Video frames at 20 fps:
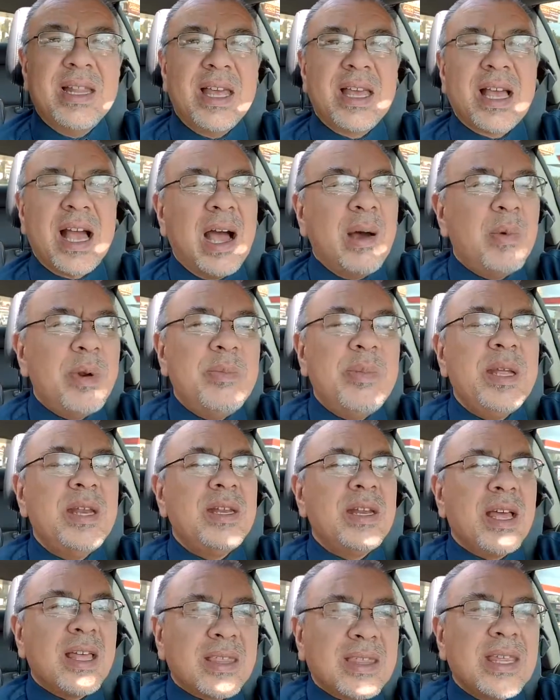Like, I would be
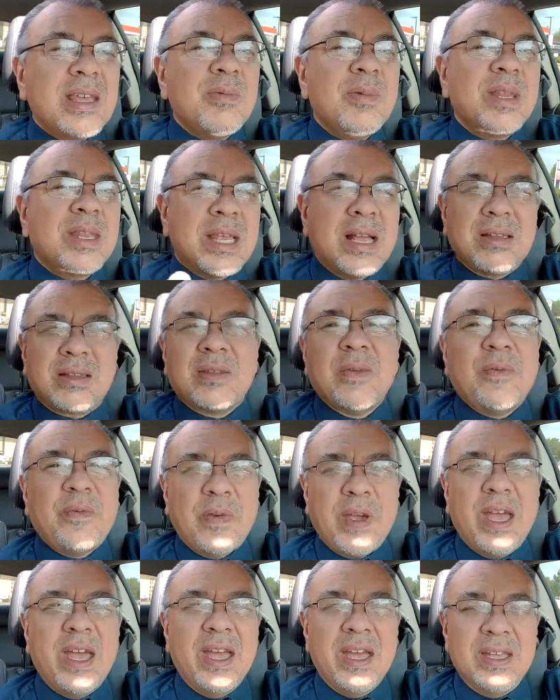nothing without the
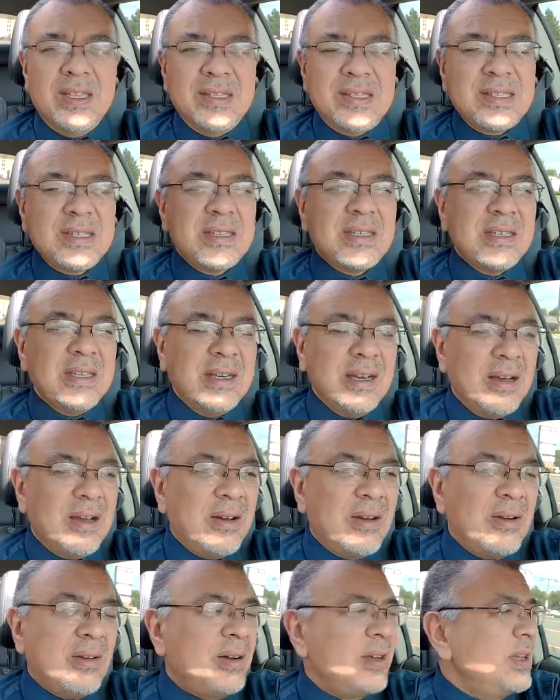fans, you
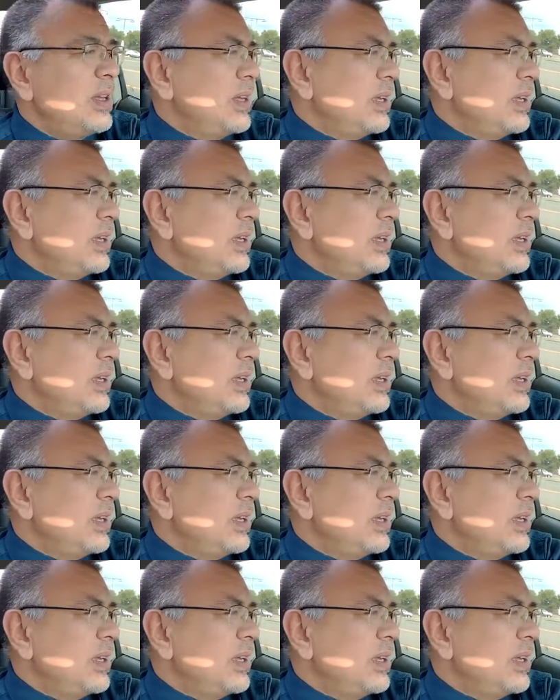know?